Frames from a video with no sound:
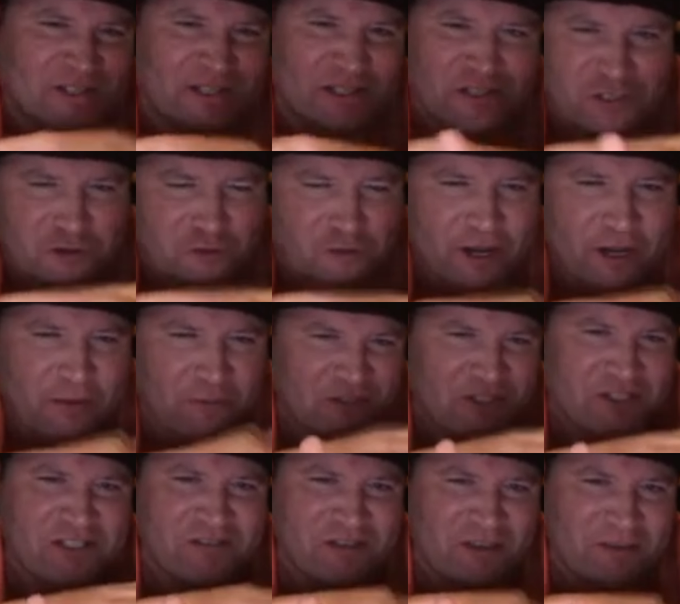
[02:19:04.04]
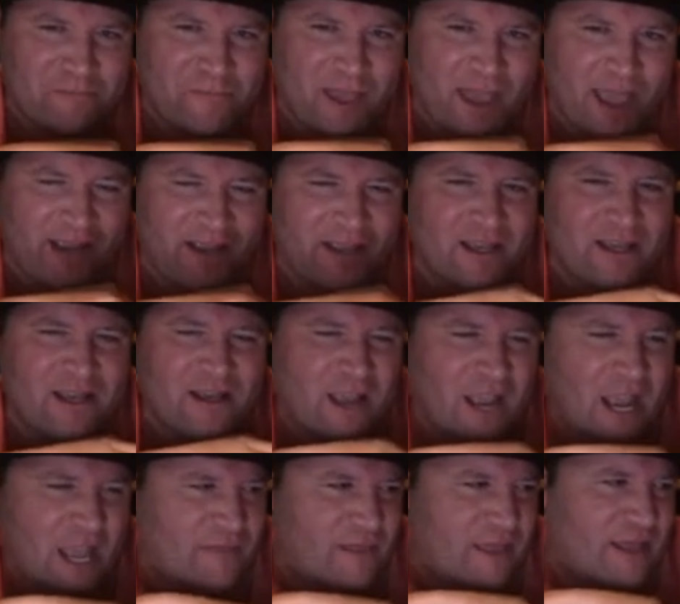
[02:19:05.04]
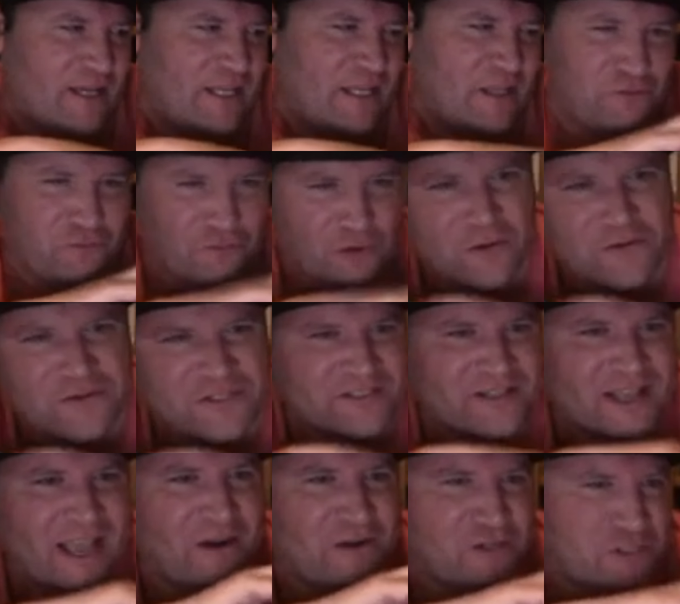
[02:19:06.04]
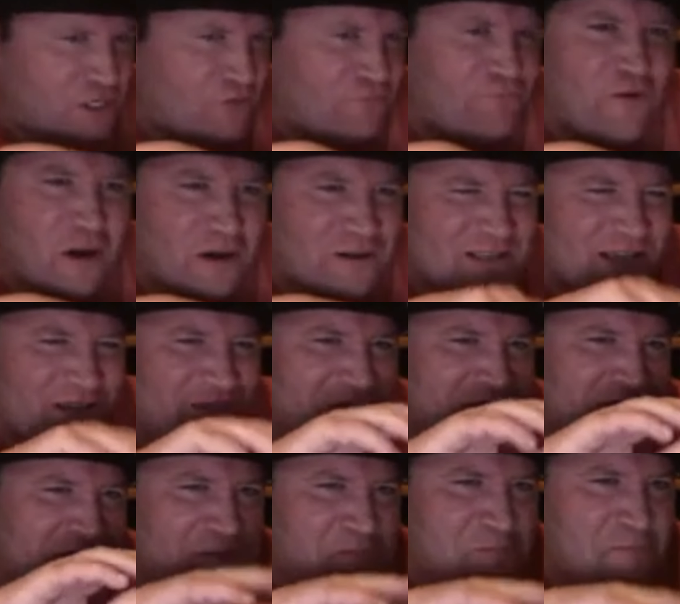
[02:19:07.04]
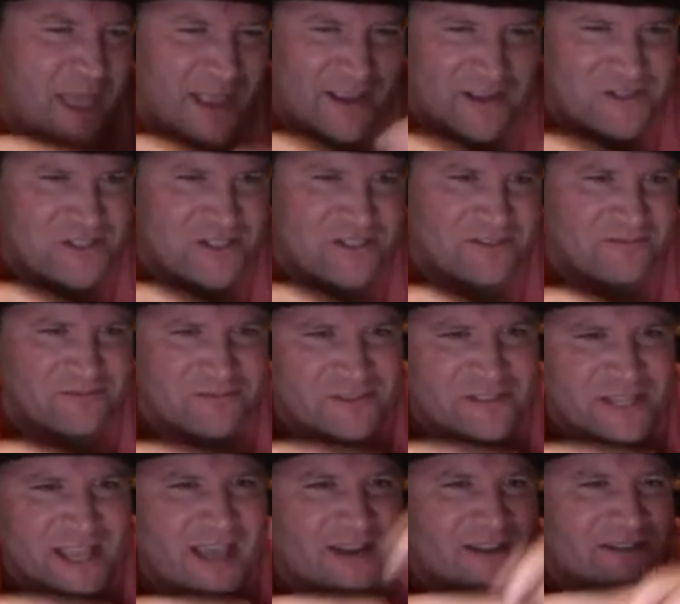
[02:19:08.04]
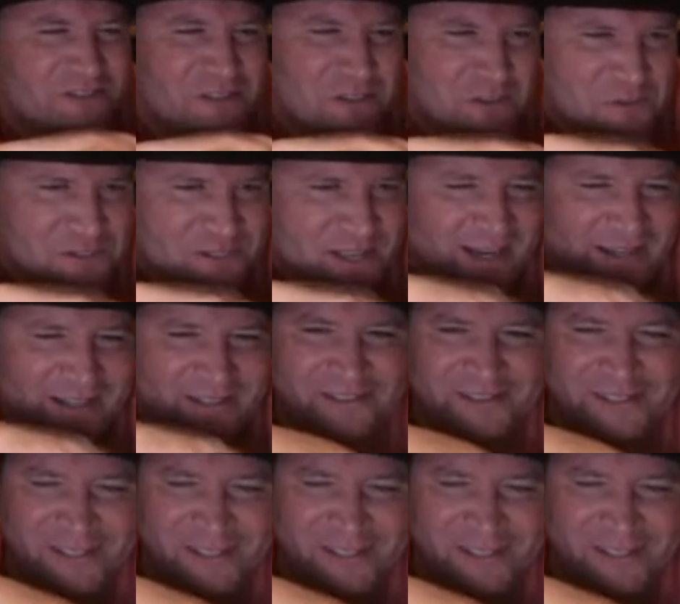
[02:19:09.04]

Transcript: tree with the sleeping bag, and then he throws it down, and she falls out of the sleeping bag, and she's dead in two seconds.